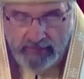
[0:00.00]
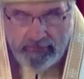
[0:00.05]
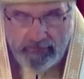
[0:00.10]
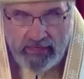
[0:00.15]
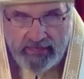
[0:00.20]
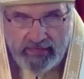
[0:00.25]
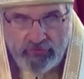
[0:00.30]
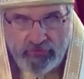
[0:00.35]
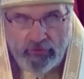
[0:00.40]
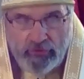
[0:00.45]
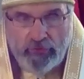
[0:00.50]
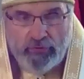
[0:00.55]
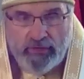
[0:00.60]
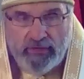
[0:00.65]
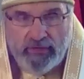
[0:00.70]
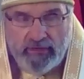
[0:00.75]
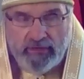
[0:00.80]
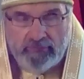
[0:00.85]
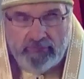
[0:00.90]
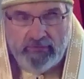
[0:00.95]
Am I
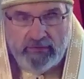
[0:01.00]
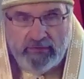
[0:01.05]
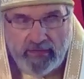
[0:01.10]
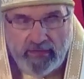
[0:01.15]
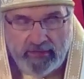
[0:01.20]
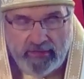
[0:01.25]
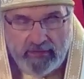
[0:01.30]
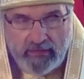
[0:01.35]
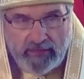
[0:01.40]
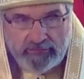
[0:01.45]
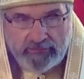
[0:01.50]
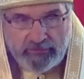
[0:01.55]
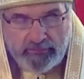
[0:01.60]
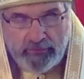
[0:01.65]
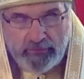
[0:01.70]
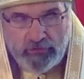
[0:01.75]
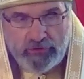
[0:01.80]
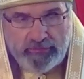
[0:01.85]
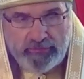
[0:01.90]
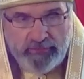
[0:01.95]
doing everything that I'm
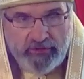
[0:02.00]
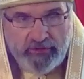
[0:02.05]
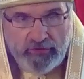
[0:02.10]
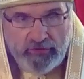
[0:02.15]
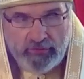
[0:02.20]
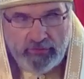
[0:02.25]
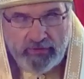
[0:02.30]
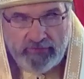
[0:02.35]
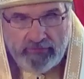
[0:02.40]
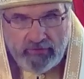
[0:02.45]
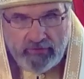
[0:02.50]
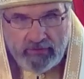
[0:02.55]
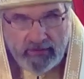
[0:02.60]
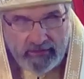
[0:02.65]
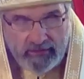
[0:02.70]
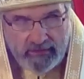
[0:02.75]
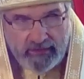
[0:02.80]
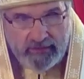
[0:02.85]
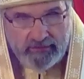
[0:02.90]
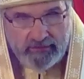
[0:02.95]
supposed to be doing for
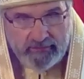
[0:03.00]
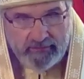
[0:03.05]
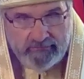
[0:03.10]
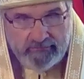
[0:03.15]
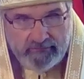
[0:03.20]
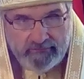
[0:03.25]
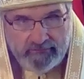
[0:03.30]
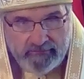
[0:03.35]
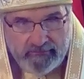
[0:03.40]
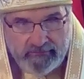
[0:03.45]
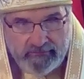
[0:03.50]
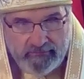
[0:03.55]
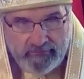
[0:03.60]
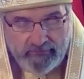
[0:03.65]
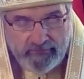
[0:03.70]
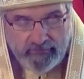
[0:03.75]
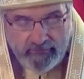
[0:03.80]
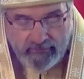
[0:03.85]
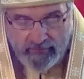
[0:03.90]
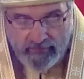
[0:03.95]
God?
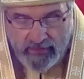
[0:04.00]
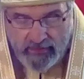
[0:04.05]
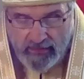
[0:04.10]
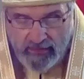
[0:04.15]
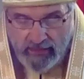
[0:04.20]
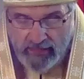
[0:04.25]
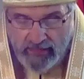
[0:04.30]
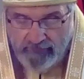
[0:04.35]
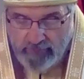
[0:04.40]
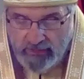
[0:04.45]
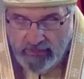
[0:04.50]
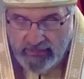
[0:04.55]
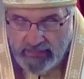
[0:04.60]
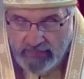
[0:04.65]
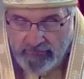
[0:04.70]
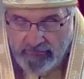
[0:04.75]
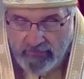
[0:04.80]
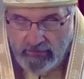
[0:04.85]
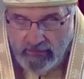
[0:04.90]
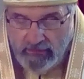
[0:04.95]
I've
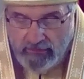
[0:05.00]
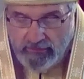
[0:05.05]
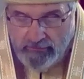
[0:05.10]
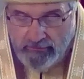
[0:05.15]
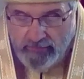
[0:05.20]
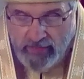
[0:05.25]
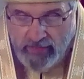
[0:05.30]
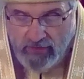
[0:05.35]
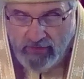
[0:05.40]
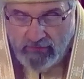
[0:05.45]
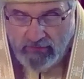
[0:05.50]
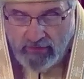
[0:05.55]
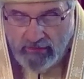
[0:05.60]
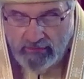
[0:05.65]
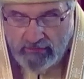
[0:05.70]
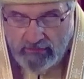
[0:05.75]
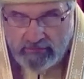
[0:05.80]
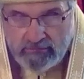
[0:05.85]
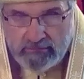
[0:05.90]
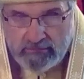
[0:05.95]
been given all the
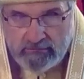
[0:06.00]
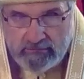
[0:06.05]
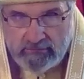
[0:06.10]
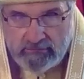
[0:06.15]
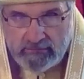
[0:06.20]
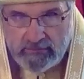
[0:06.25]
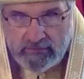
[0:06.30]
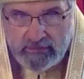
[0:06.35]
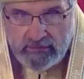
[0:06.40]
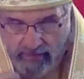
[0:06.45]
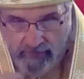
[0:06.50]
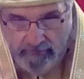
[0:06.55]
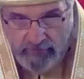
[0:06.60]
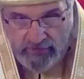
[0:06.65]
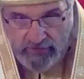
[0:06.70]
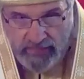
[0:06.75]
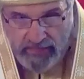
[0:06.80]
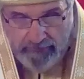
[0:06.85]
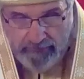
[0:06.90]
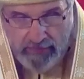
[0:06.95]
power,
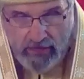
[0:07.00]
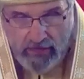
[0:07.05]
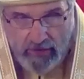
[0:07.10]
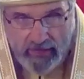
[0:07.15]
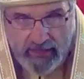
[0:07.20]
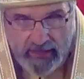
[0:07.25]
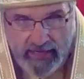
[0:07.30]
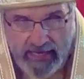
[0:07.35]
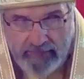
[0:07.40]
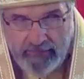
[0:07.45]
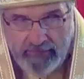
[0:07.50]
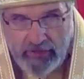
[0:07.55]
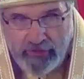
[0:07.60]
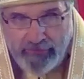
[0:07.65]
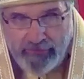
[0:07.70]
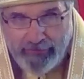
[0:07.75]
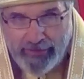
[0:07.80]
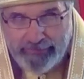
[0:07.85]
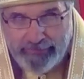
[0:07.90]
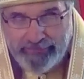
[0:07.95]
but that power can't
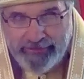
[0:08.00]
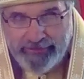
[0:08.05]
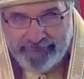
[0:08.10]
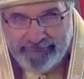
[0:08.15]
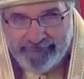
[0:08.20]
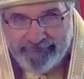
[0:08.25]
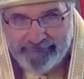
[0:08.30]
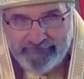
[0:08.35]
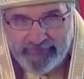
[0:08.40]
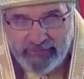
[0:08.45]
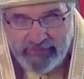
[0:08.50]
be corrupted.